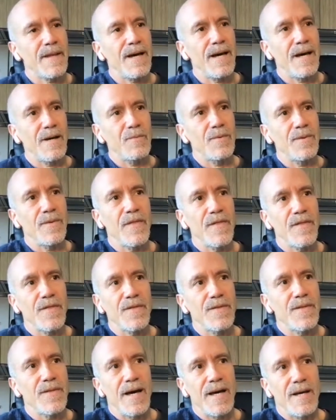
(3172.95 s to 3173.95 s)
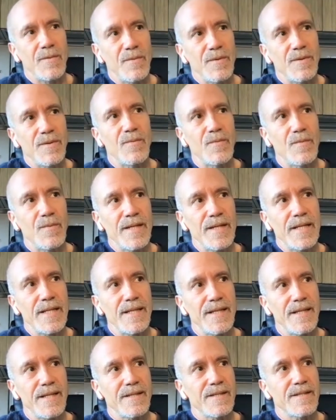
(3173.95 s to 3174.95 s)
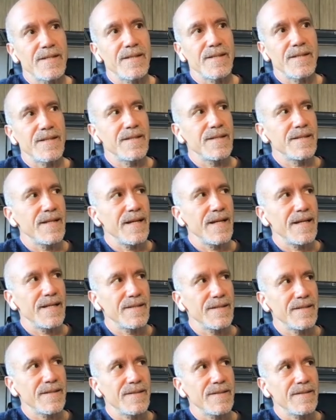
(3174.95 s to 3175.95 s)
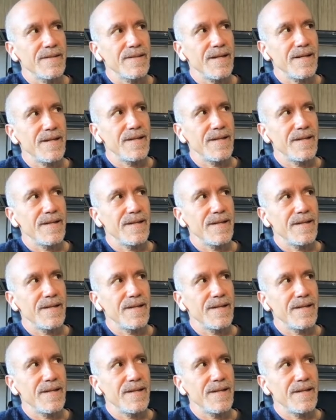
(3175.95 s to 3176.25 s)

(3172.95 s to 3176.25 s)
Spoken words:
I would I would really, as as